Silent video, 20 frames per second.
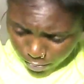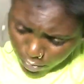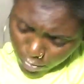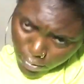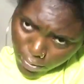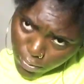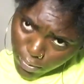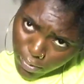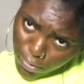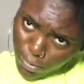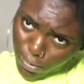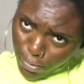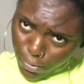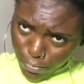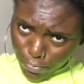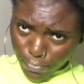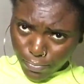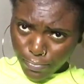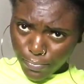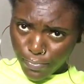just doing
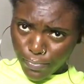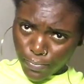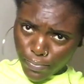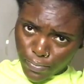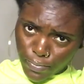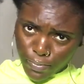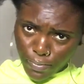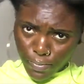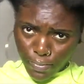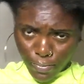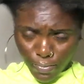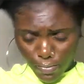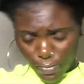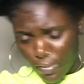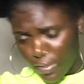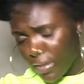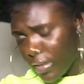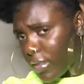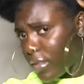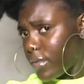the
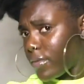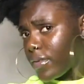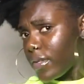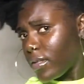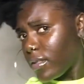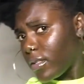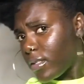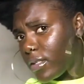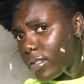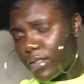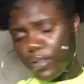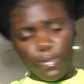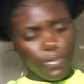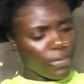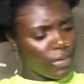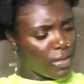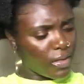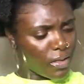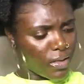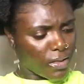surroundings
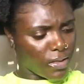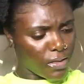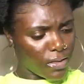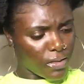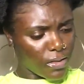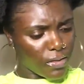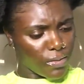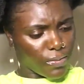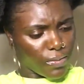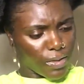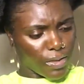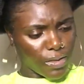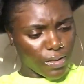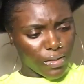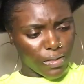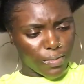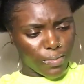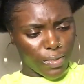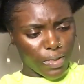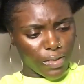of this watch
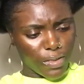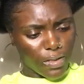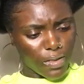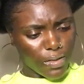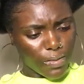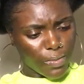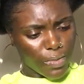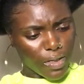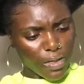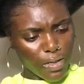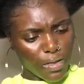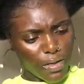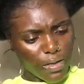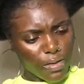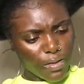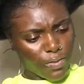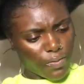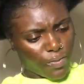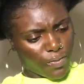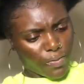is about to cut my hair
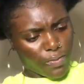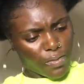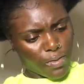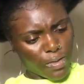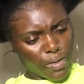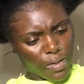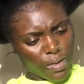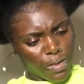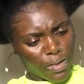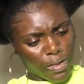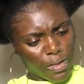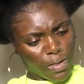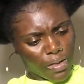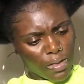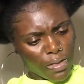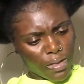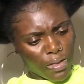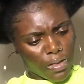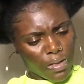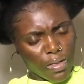off.
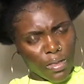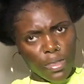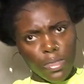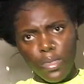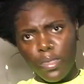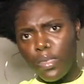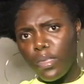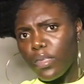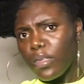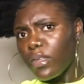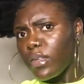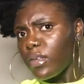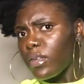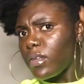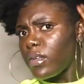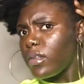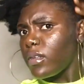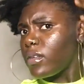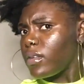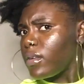
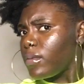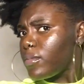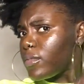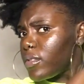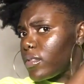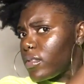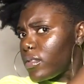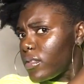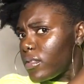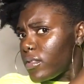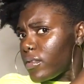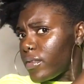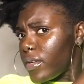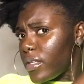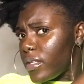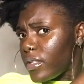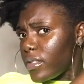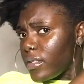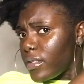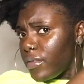Like, I'm just doing the
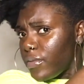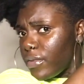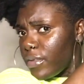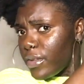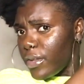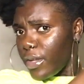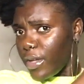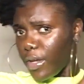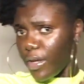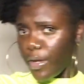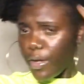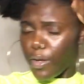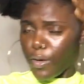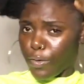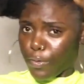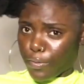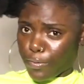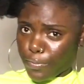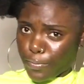surroundings of the hair.